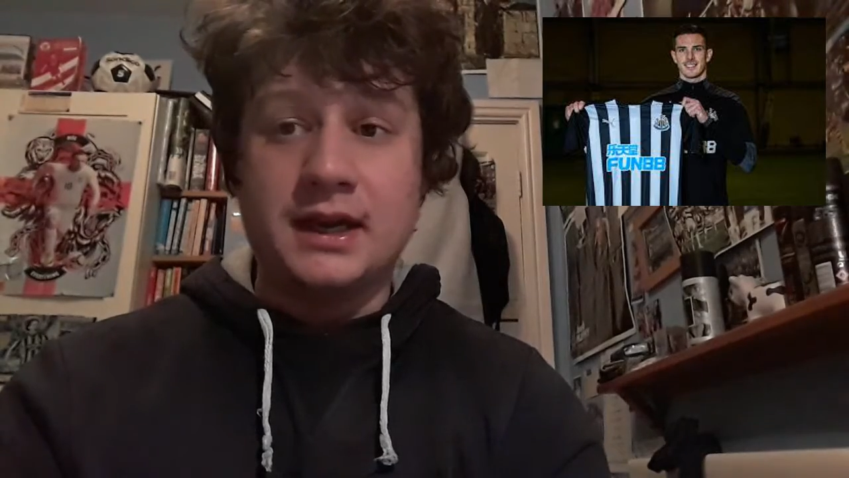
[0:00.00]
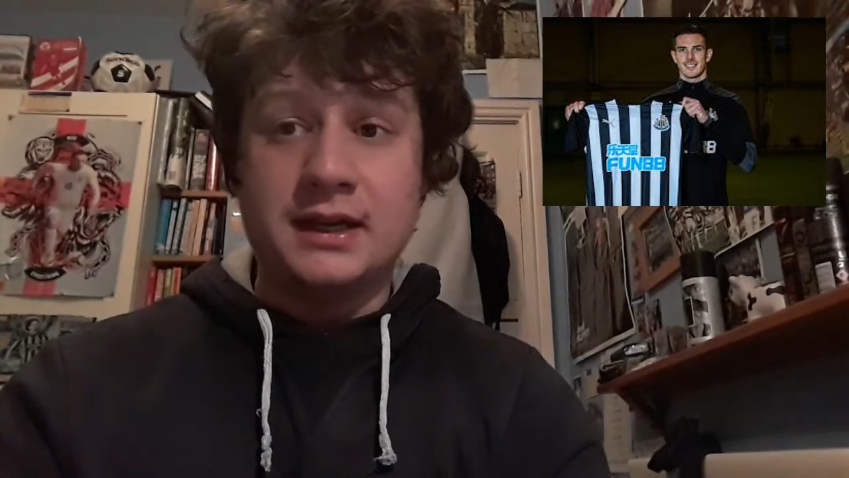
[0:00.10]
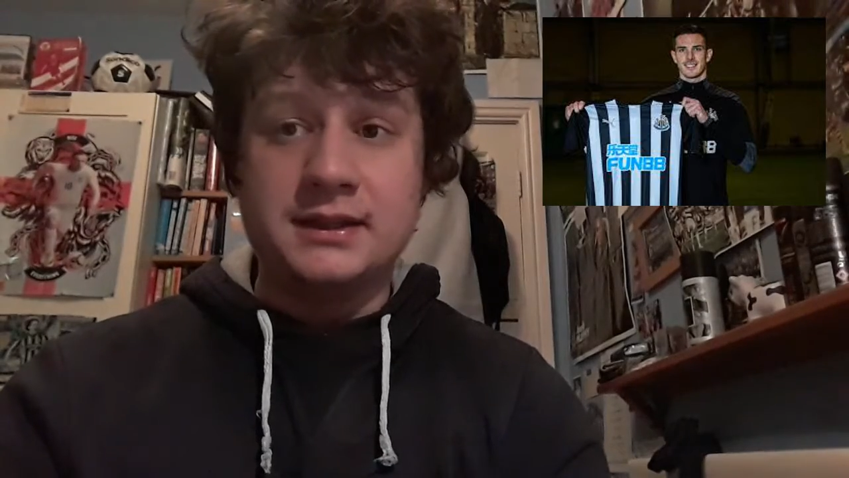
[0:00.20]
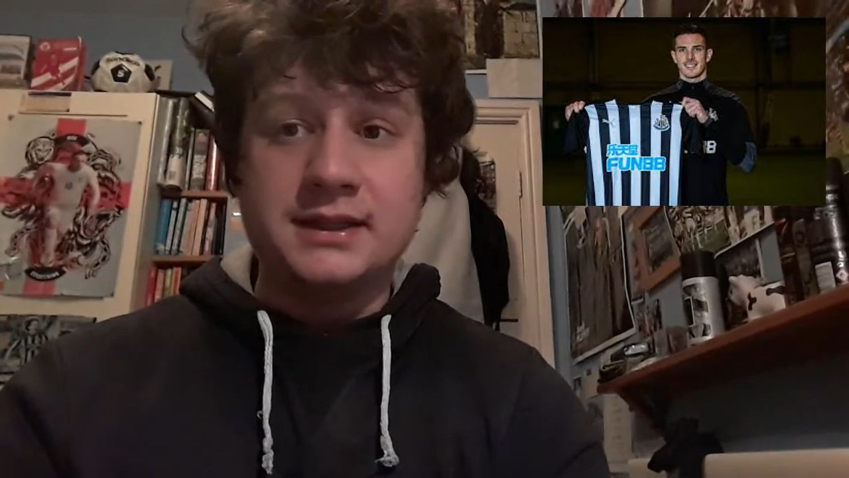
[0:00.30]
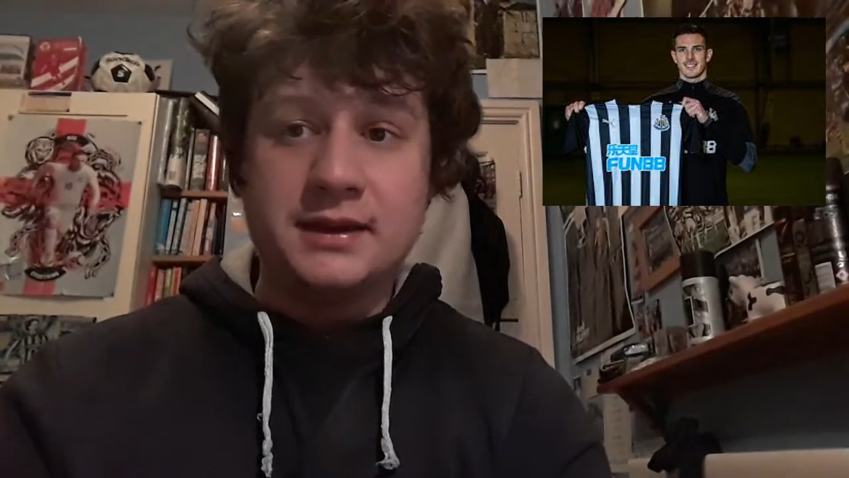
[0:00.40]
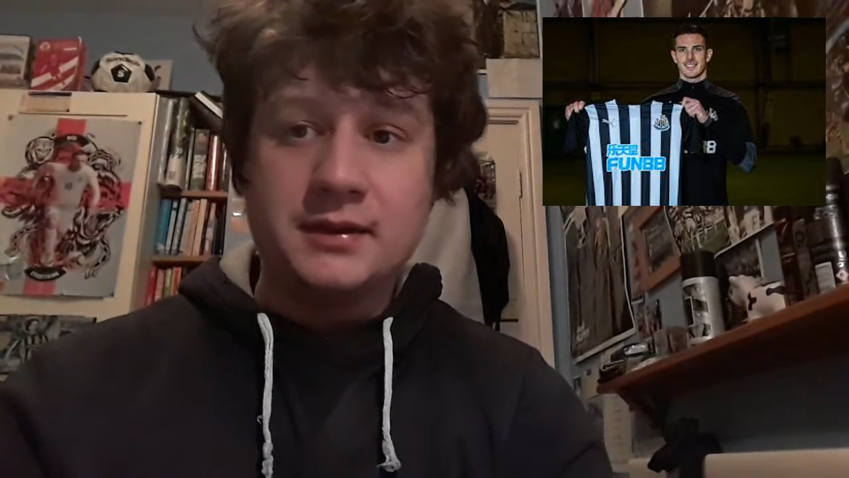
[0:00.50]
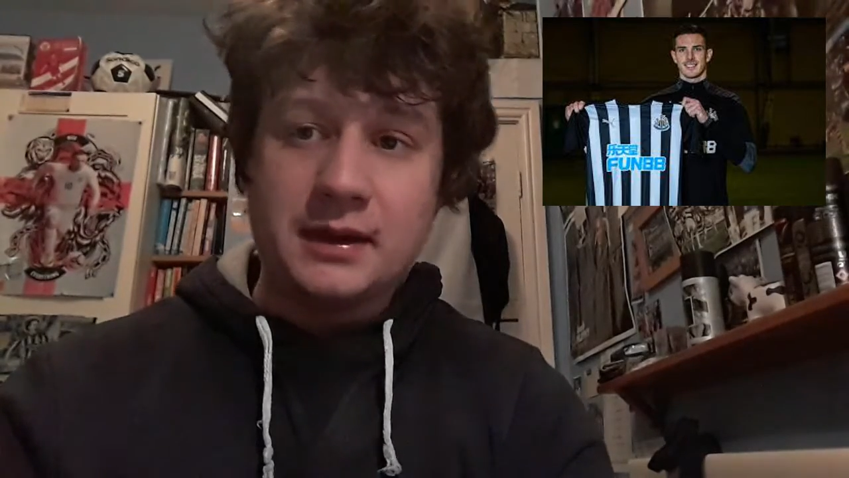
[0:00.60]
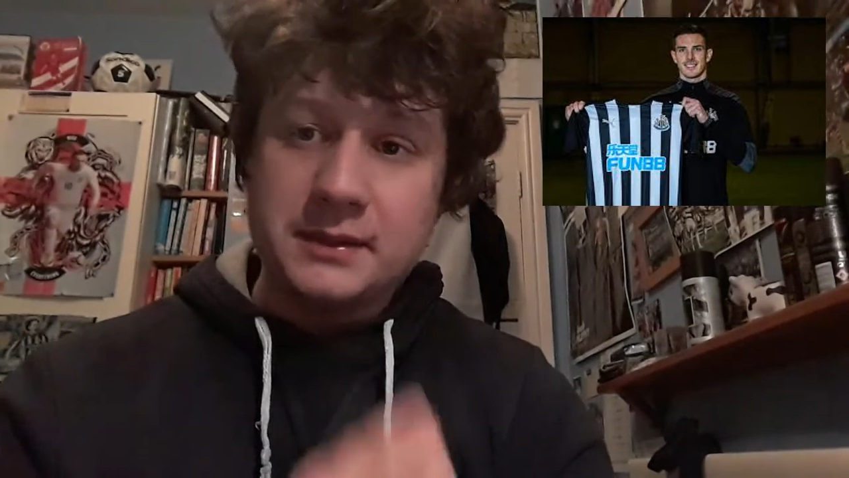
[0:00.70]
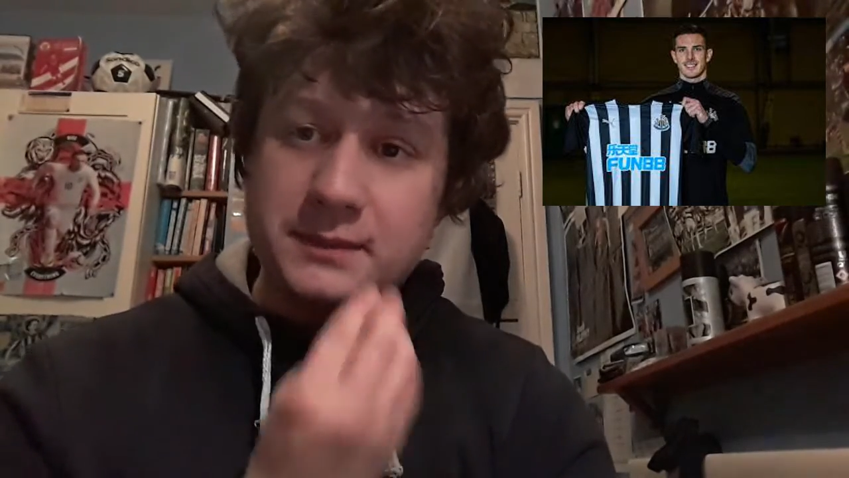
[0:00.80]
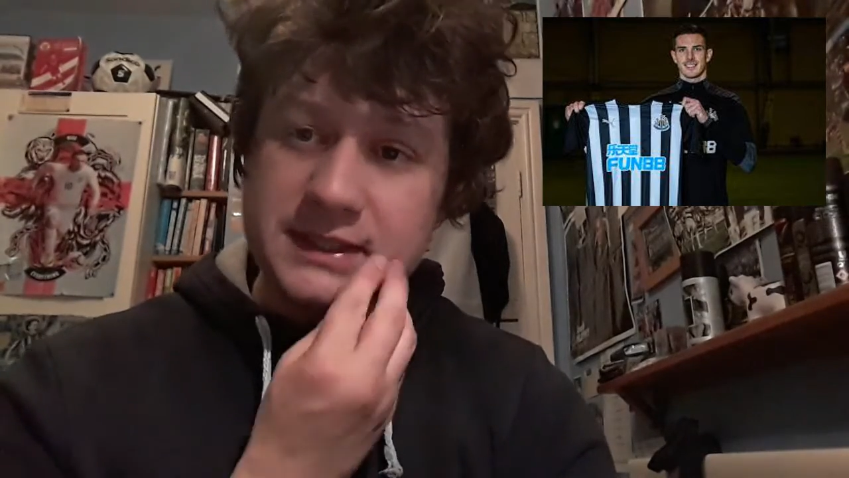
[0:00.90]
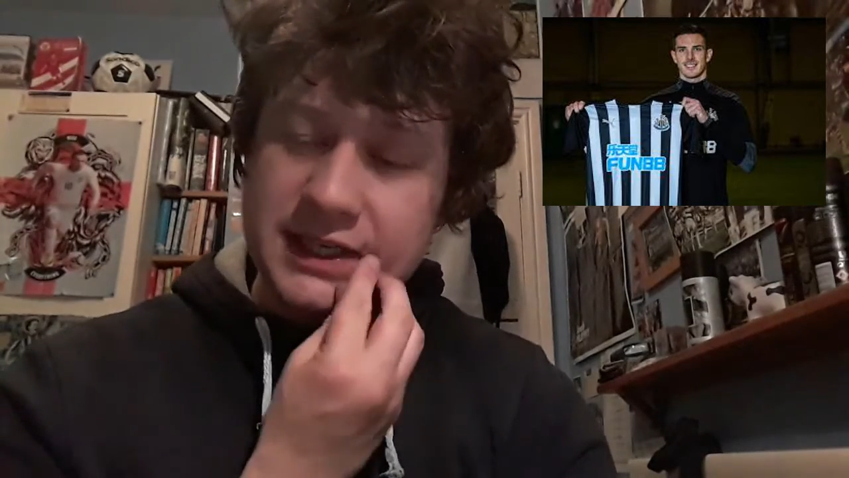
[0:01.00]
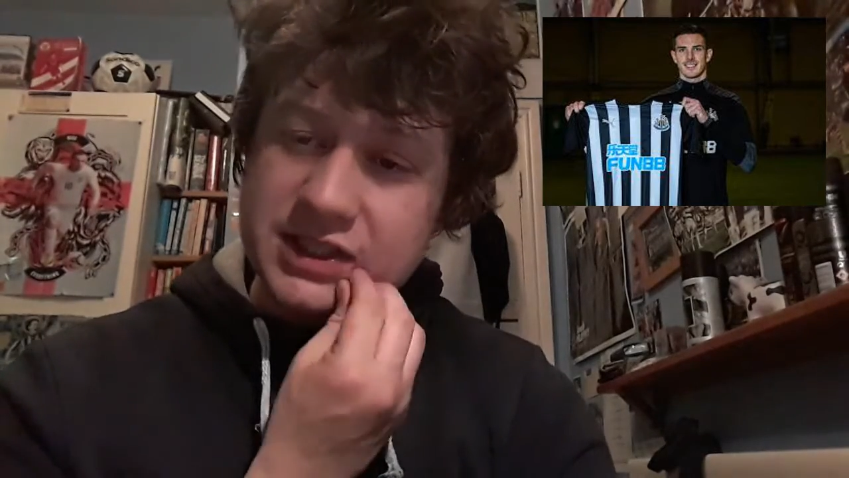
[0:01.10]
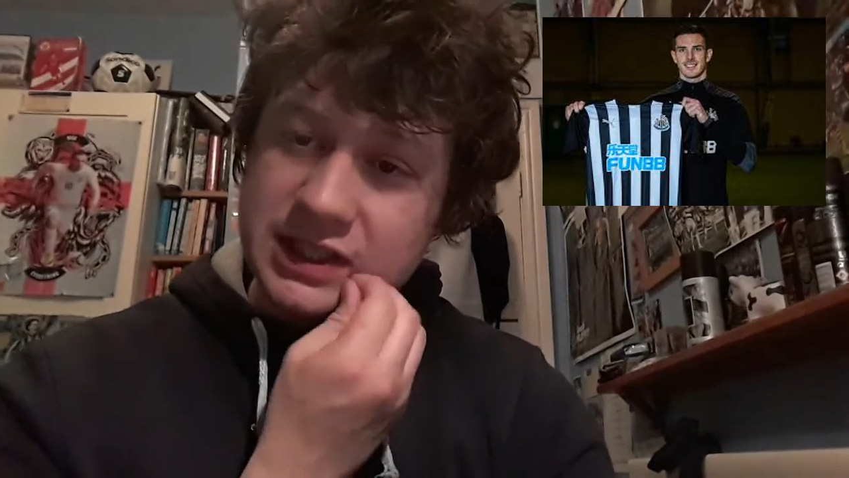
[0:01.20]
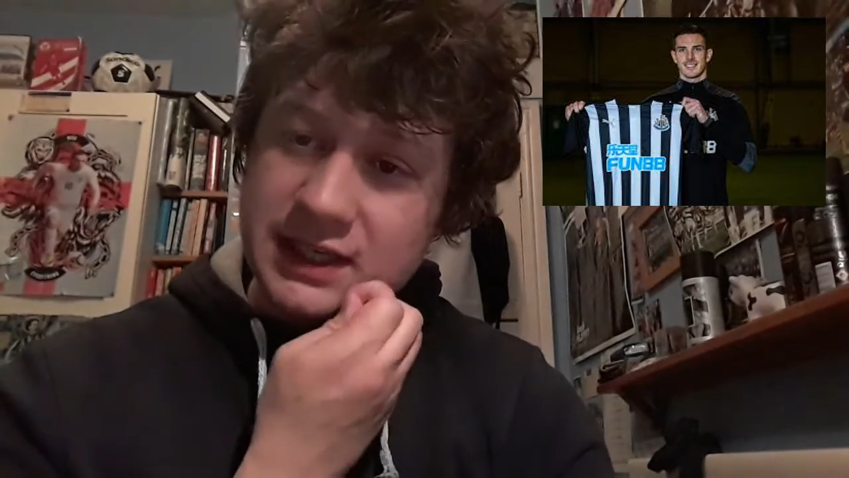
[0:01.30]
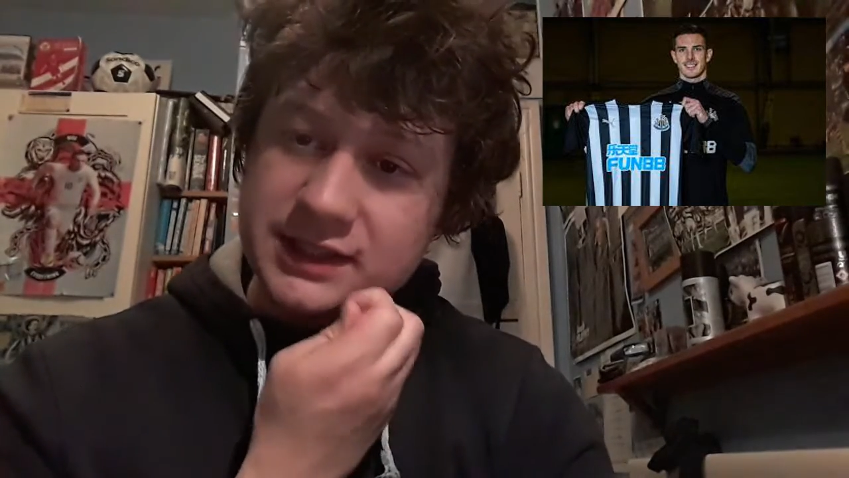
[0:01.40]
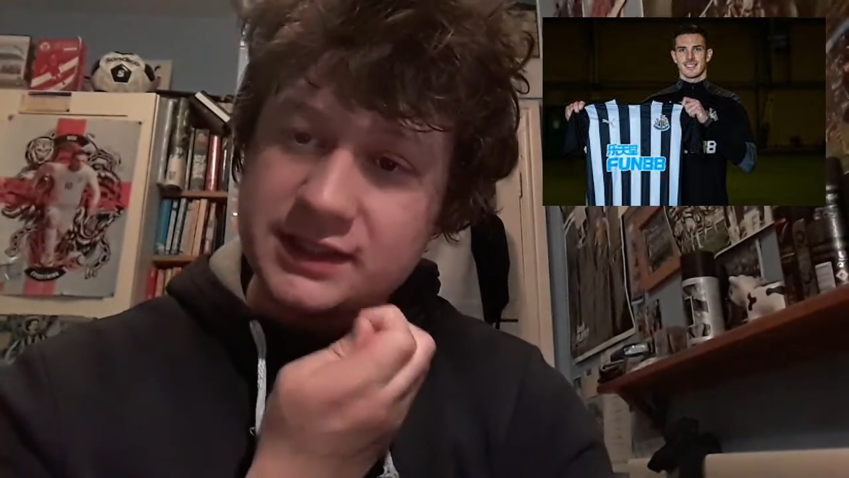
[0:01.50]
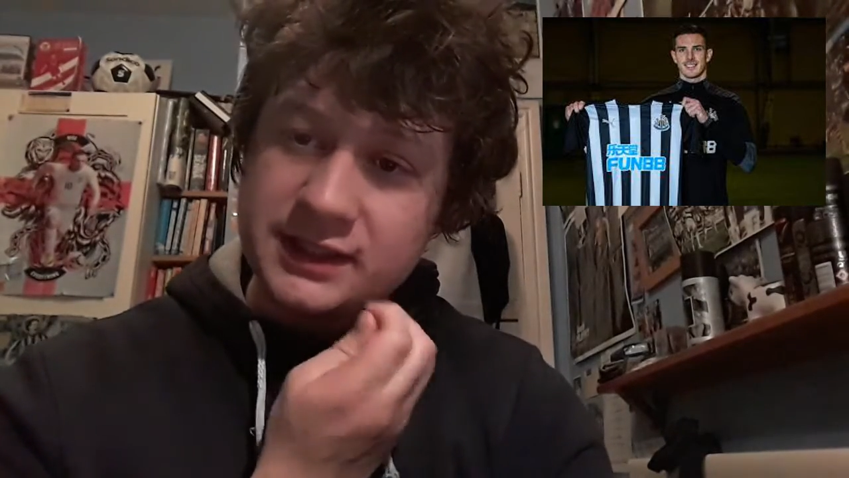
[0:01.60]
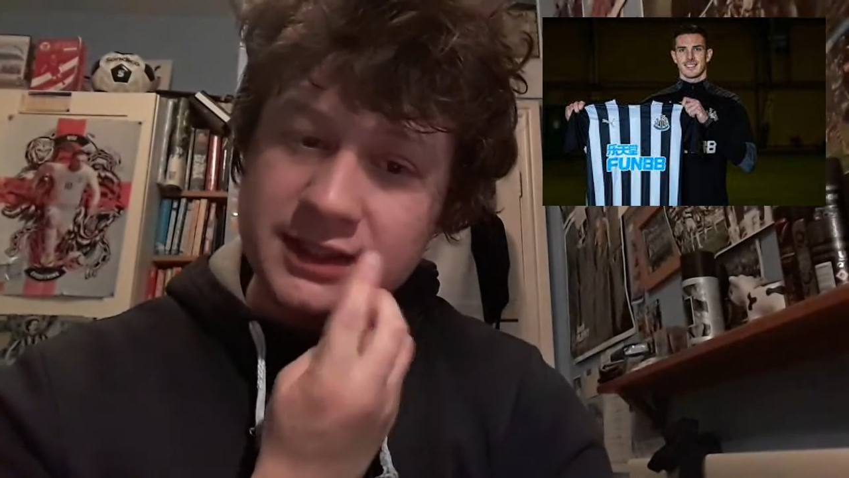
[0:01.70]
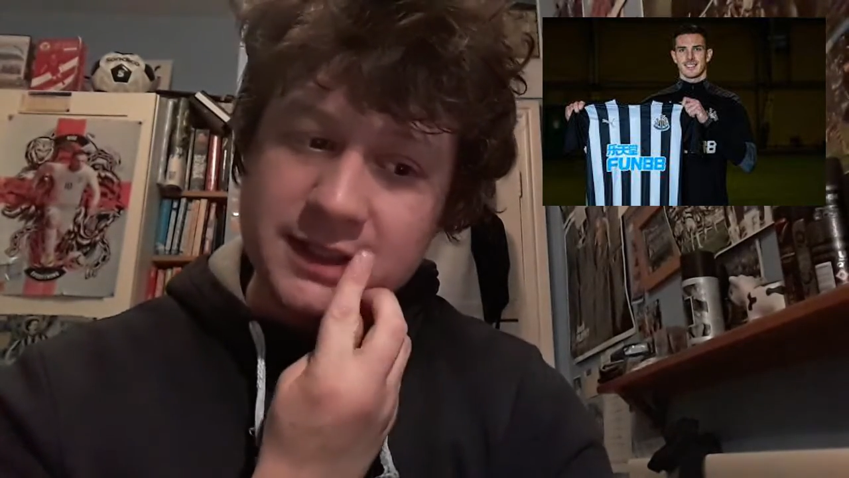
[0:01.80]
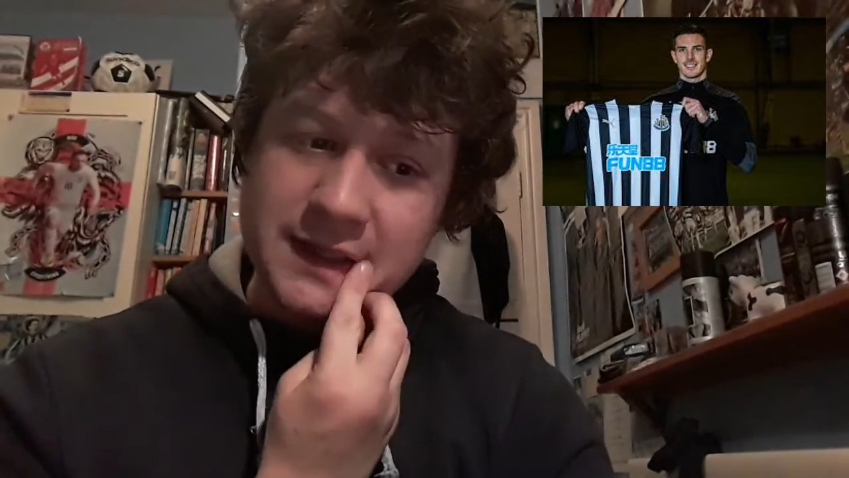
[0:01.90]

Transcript: and uh, I mean potentially actually